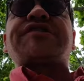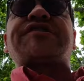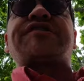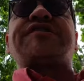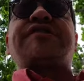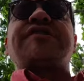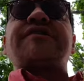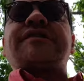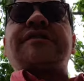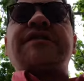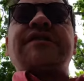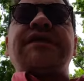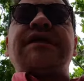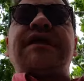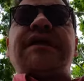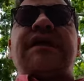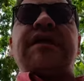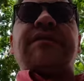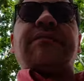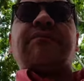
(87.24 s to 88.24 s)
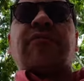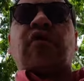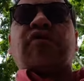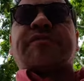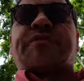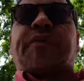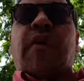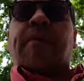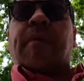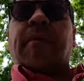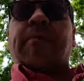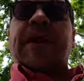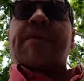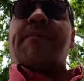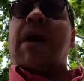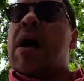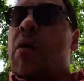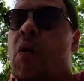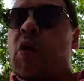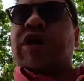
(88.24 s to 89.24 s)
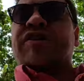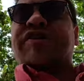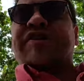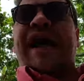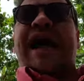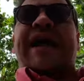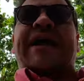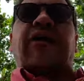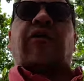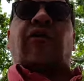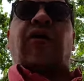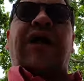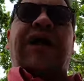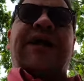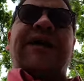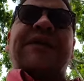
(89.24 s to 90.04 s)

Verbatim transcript: is most probably my worst angle.